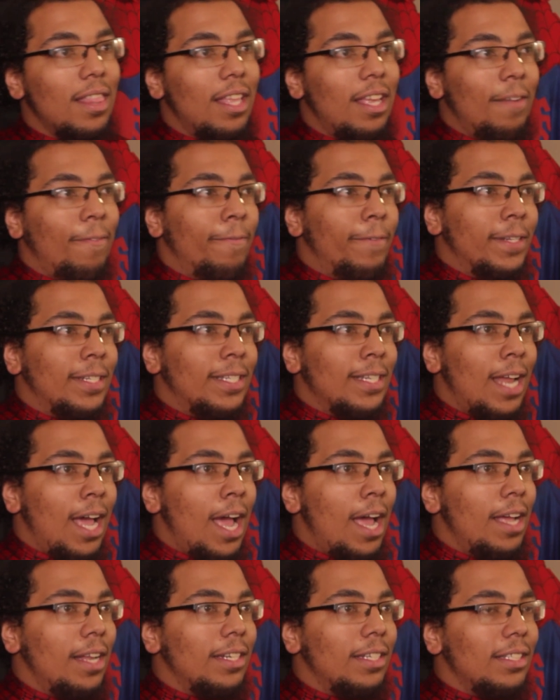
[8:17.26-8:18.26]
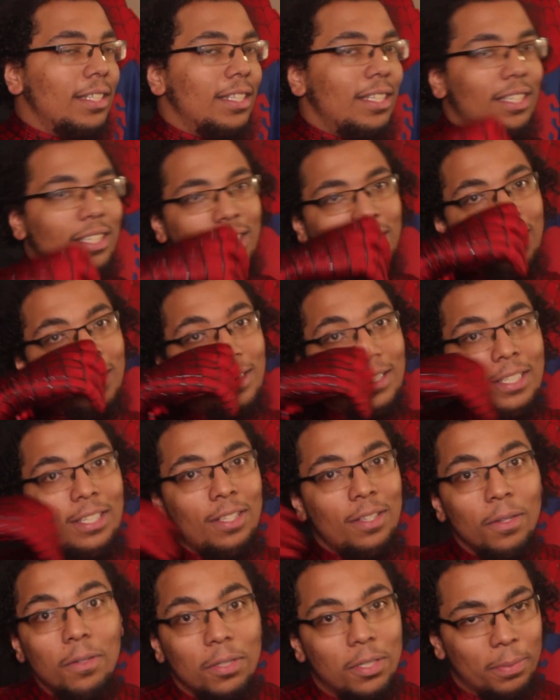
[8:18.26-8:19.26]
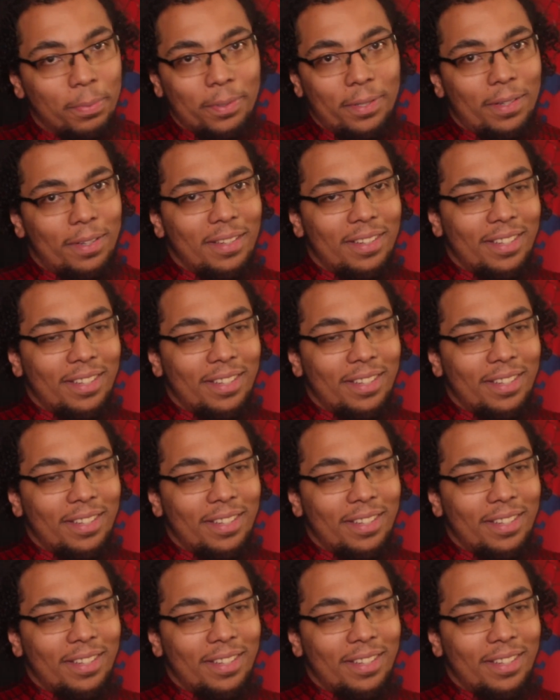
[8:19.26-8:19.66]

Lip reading: if it's not usable?